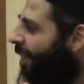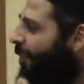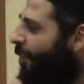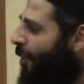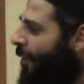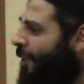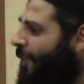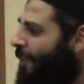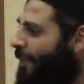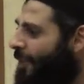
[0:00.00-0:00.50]
the
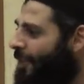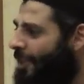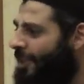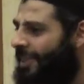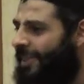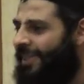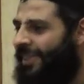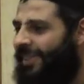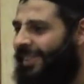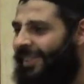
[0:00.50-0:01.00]
first
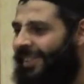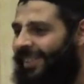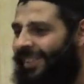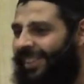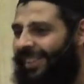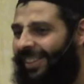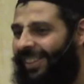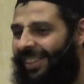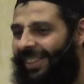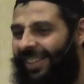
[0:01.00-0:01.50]
species,
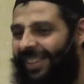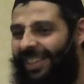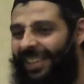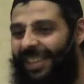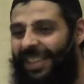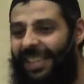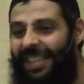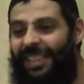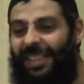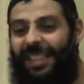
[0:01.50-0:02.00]

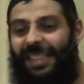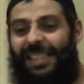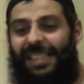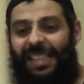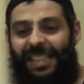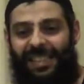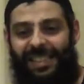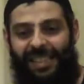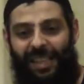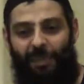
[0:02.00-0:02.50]
they eat
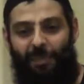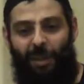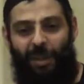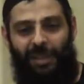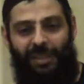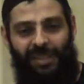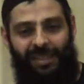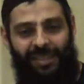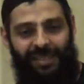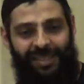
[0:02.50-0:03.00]
insects and
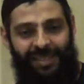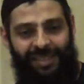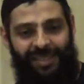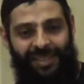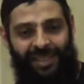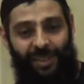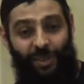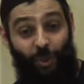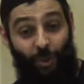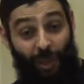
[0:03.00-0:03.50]
bugs.
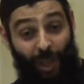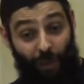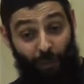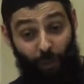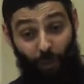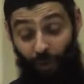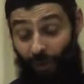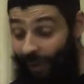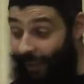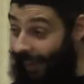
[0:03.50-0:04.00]
So
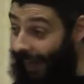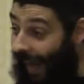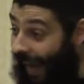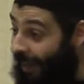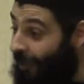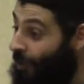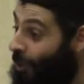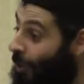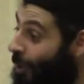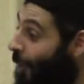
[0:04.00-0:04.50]
therefore, they
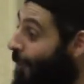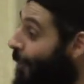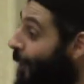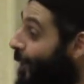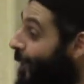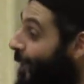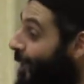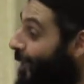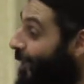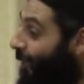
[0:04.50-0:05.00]
react to
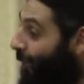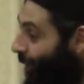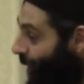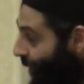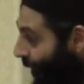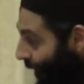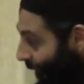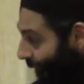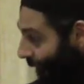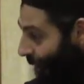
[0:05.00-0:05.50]
stimulus. You know,
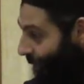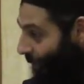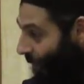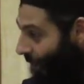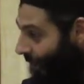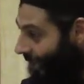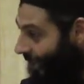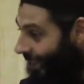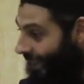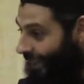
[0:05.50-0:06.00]
you eat
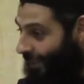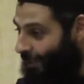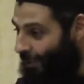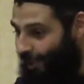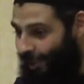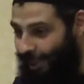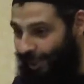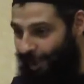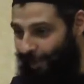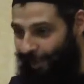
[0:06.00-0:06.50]
bugs, you
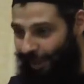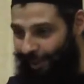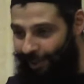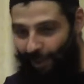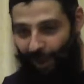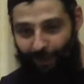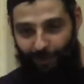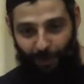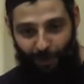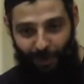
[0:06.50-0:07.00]
see the
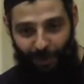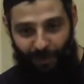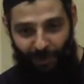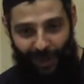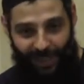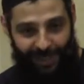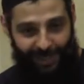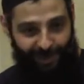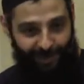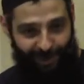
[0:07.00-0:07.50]
bug, you have to be
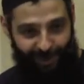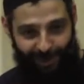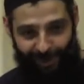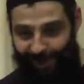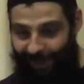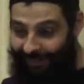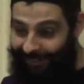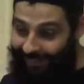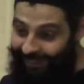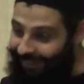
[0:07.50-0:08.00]
fast. You
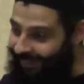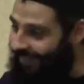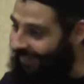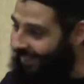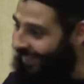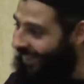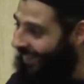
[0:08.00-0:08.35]
see it,